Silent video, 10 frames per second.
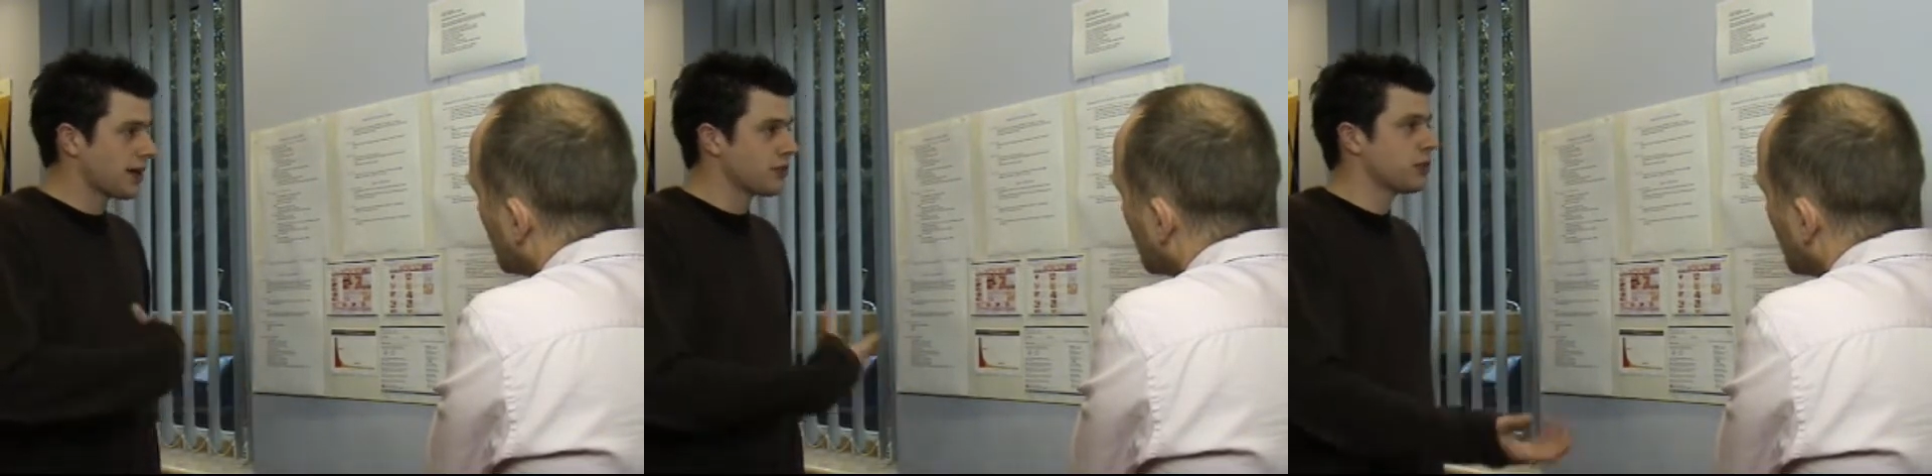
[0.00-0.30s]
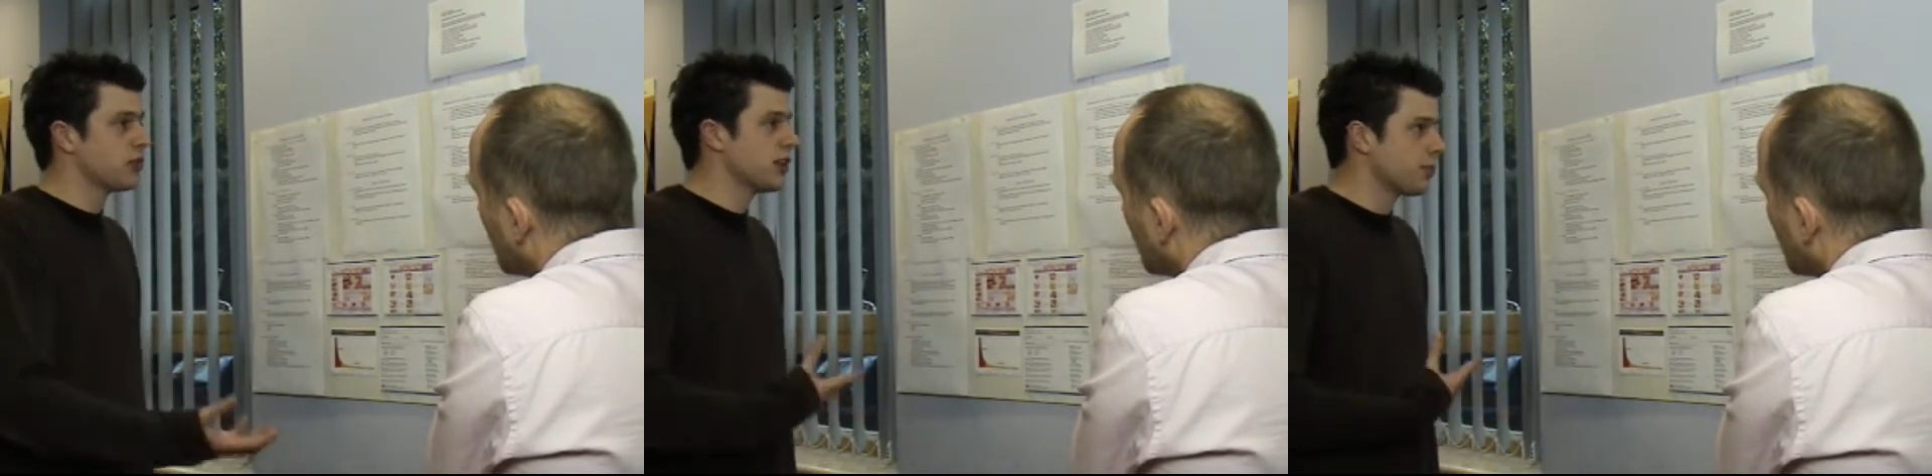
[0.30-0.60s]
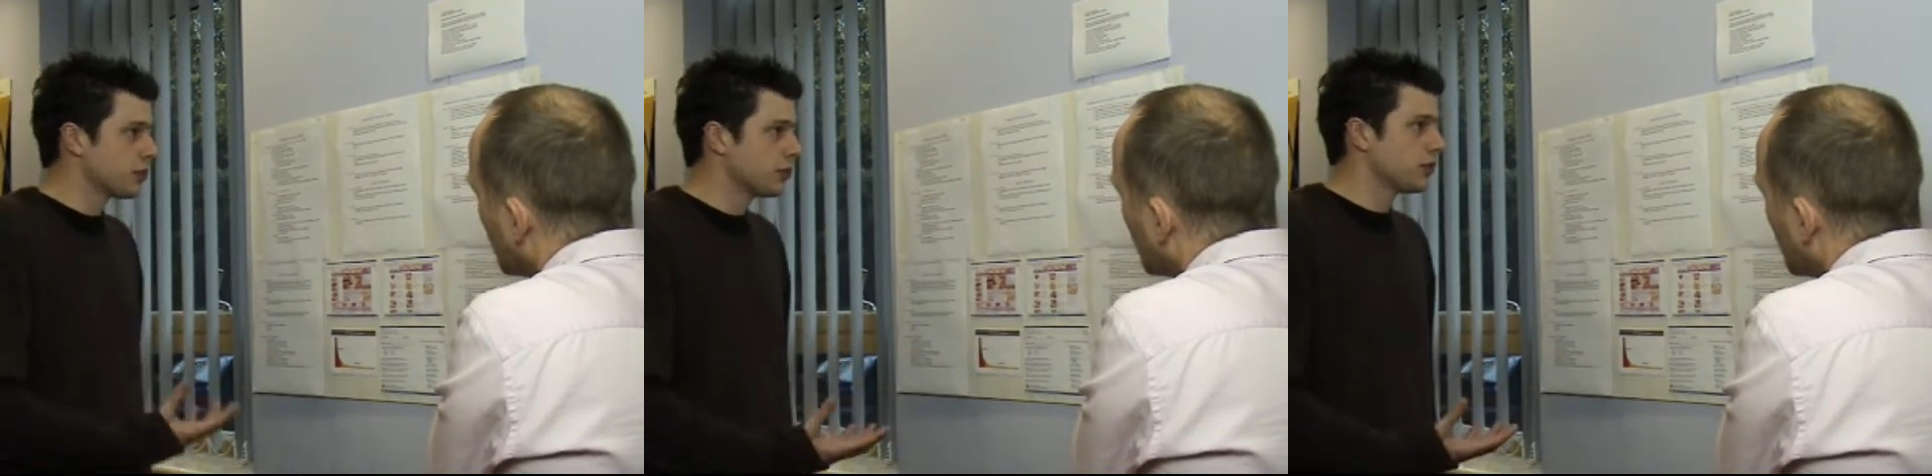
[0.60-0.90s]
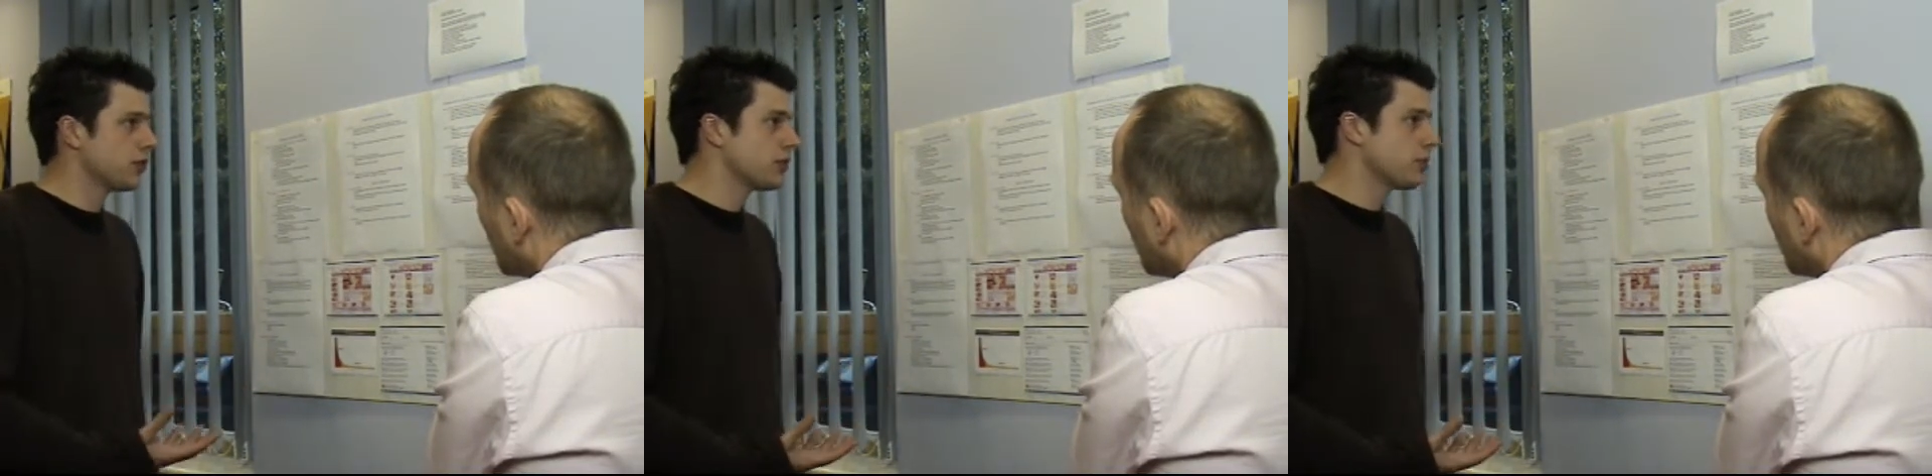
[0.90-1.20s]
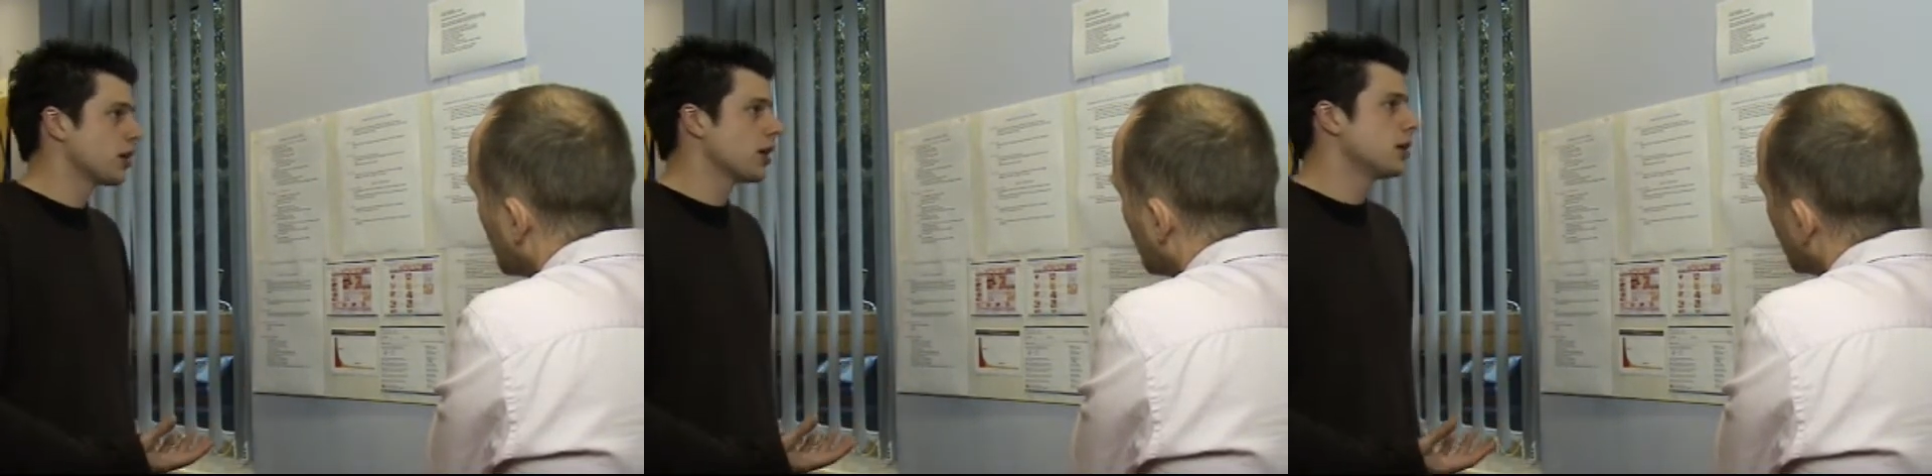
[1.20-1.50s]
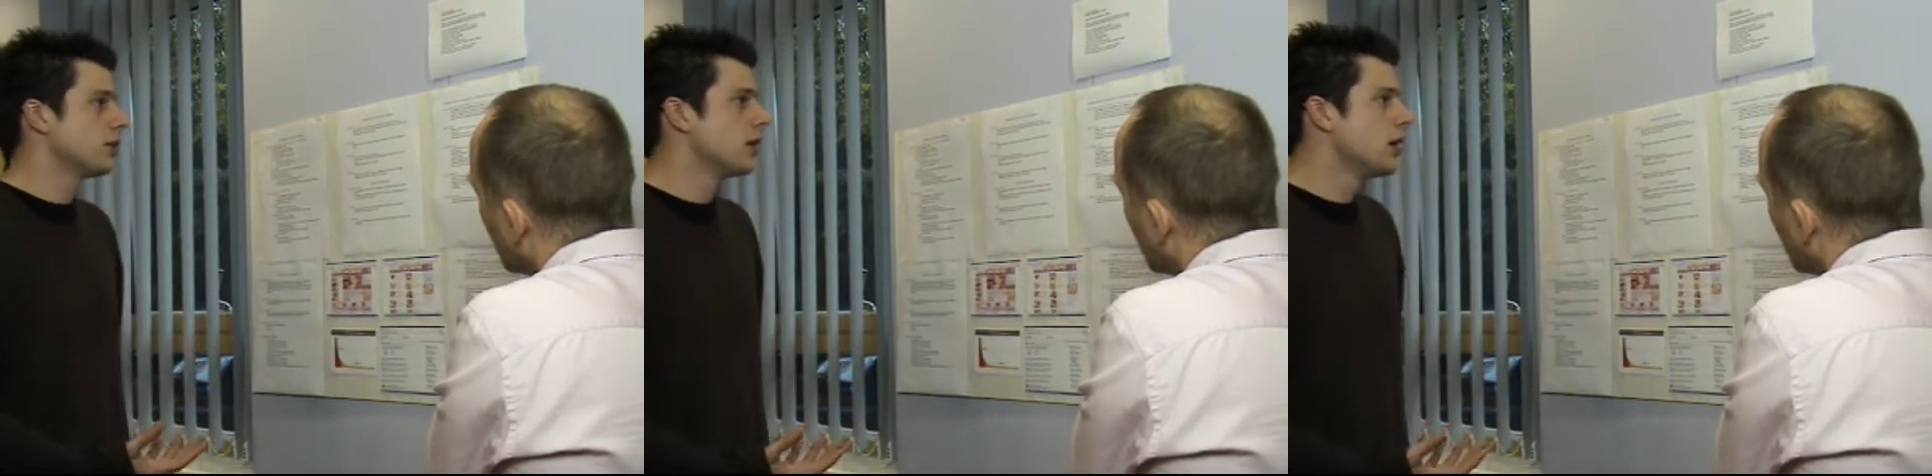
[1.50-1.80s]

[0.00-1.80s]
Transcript: having reciprocals of some kind.